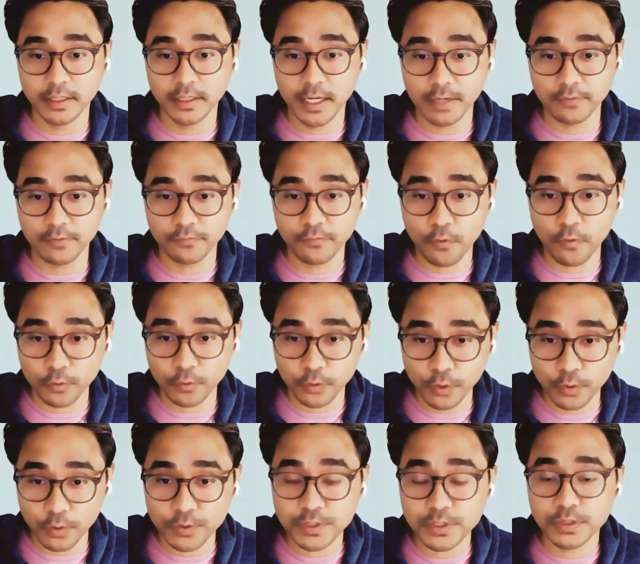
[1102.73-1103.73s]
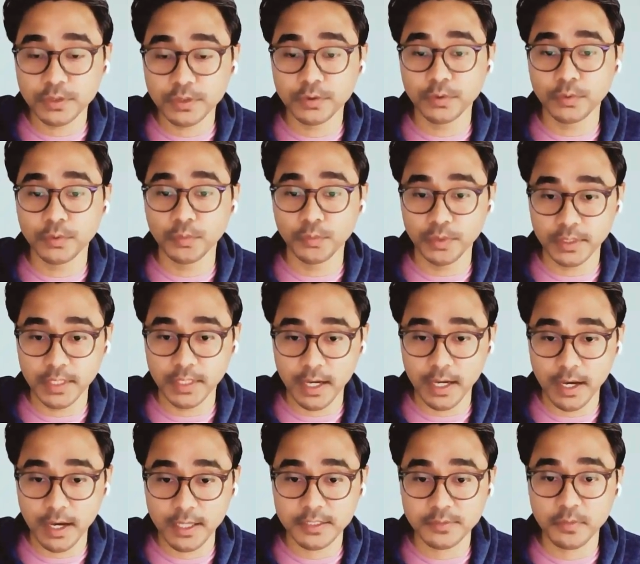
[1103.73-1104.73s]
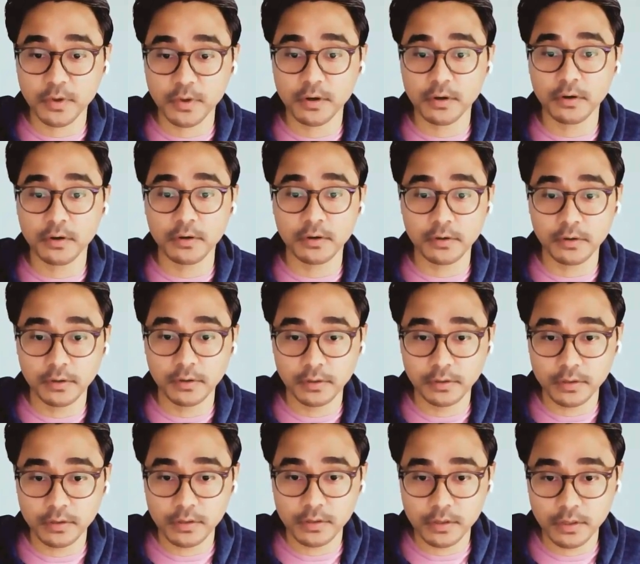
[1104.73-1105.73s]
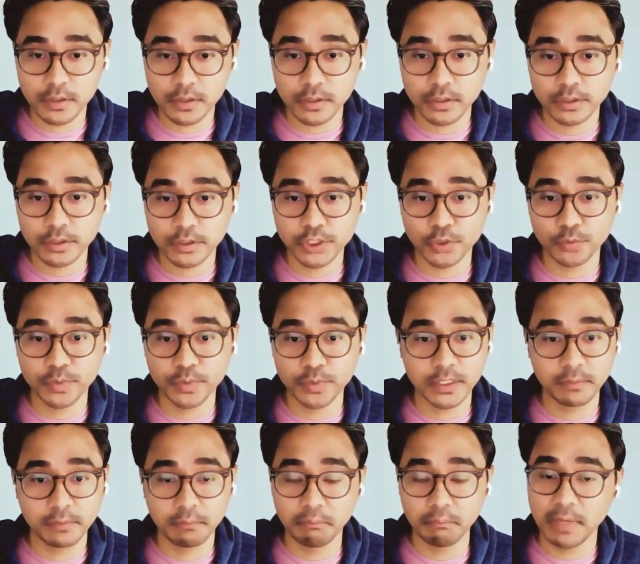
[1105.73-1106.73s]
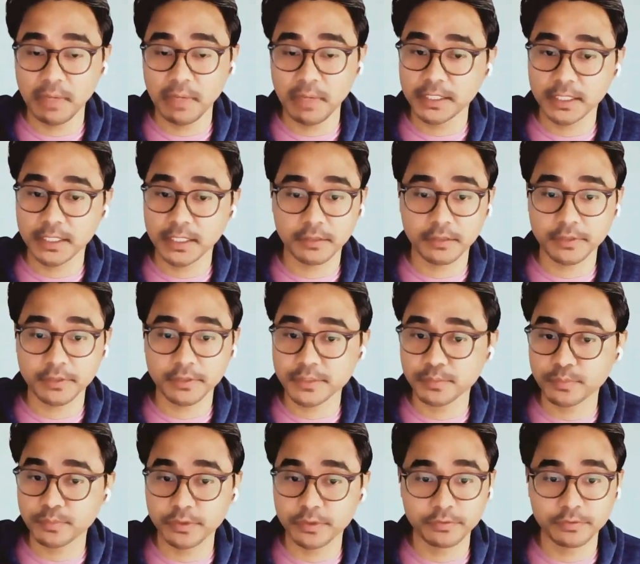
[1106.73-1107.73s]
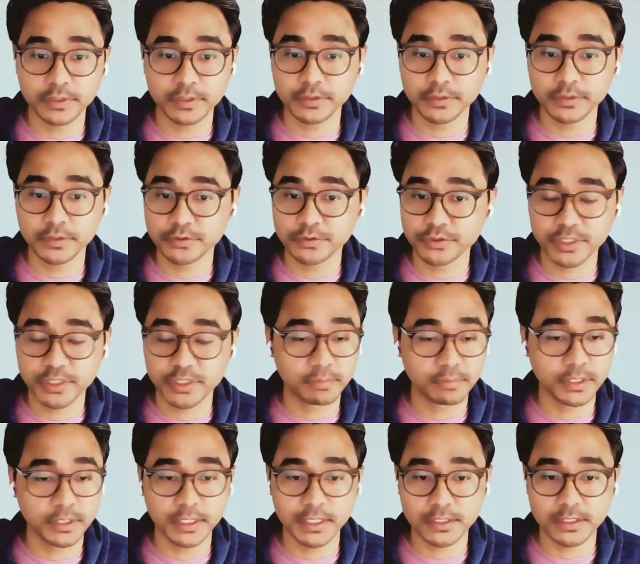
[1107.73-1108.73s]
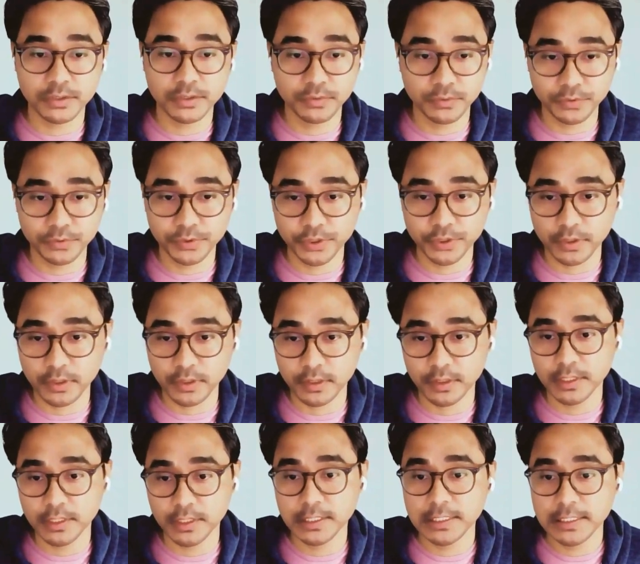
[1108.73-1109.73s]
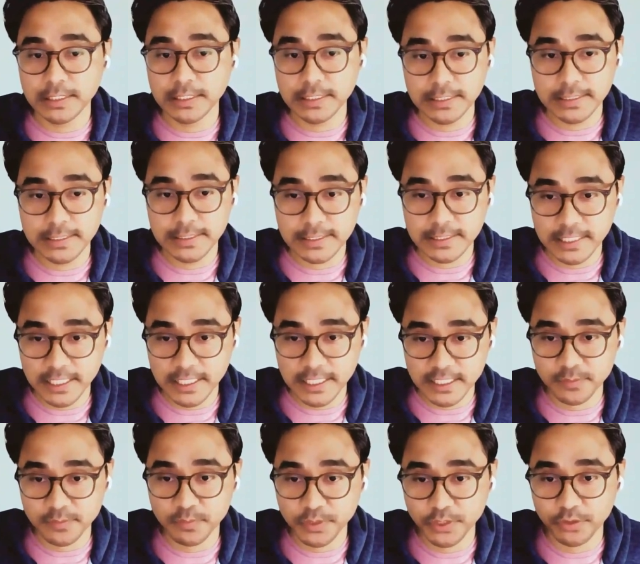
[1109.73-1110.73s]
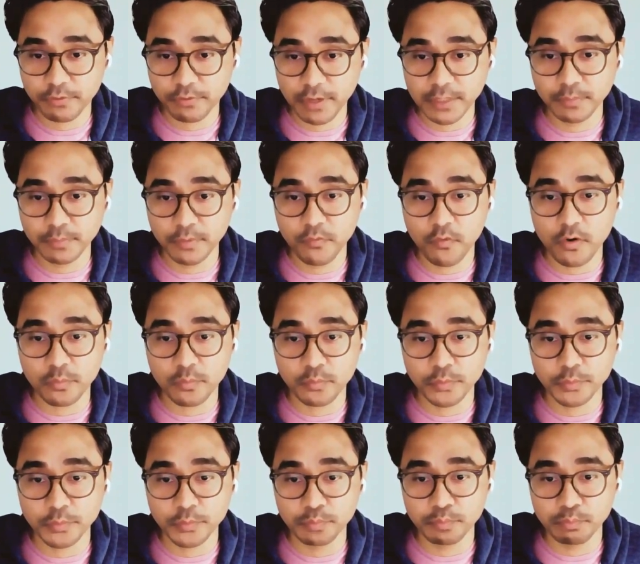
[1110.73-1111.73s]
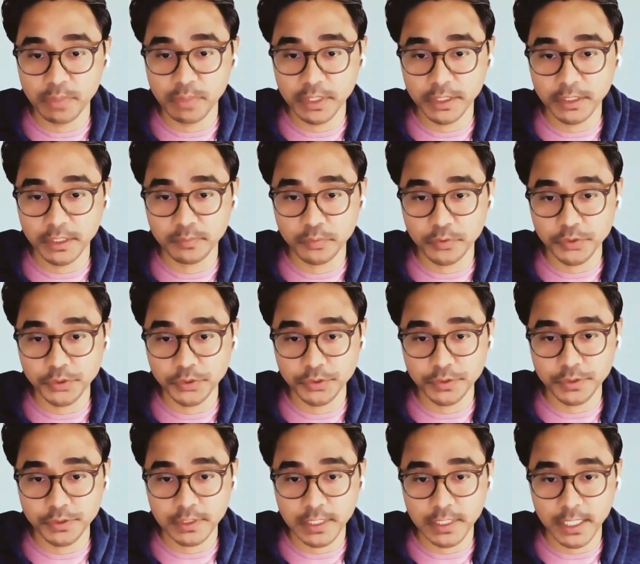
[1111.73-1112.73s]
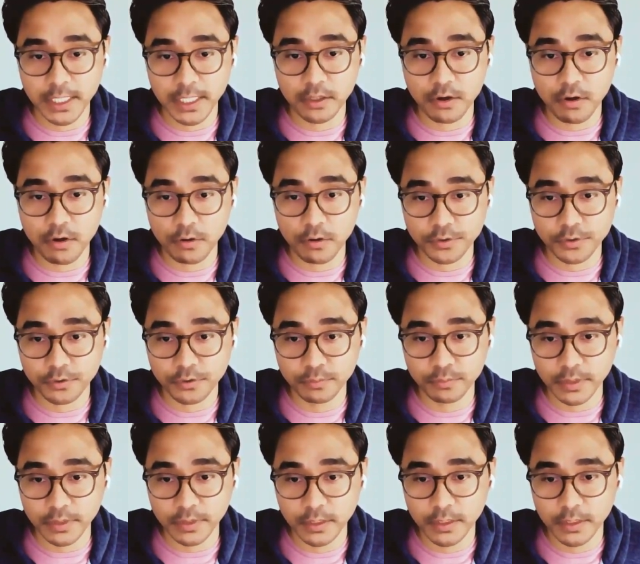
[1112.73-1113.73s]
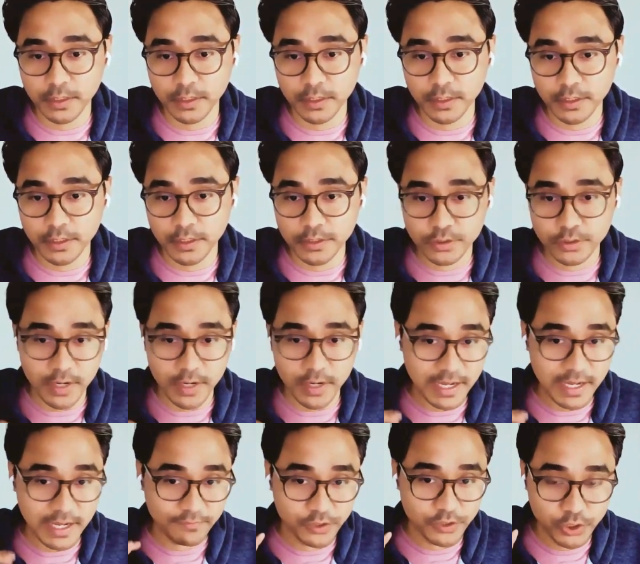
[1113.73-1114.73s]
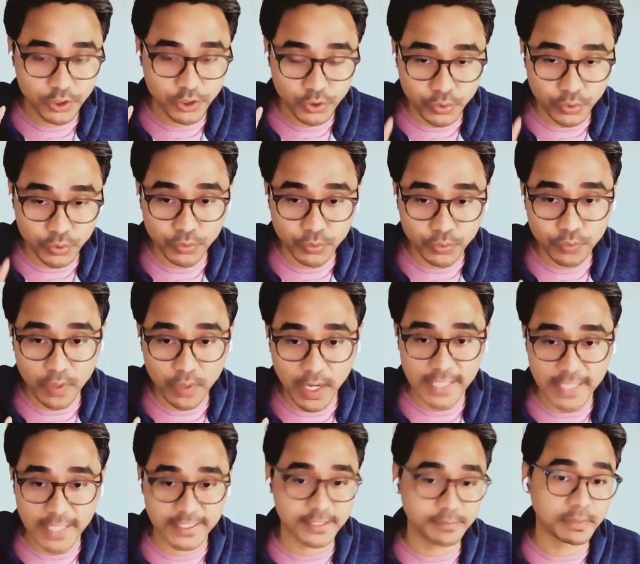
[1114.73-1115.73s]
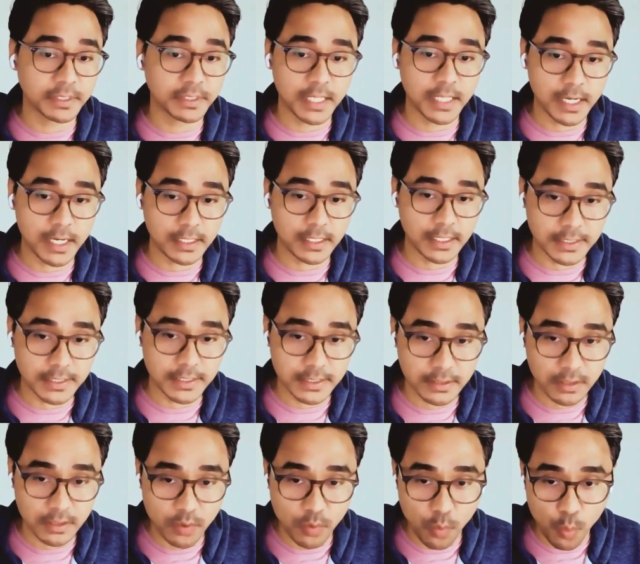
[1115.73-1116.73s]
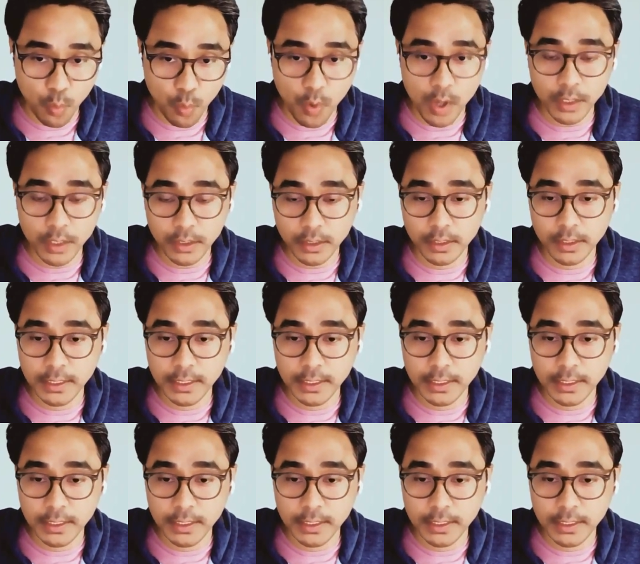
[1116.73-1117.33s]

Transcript: And for those with asthma or COPD, maintaining respiratory stability is crucial, especially right before medical procedures like a colonoscopy. So I have two adjustment guidelines. One,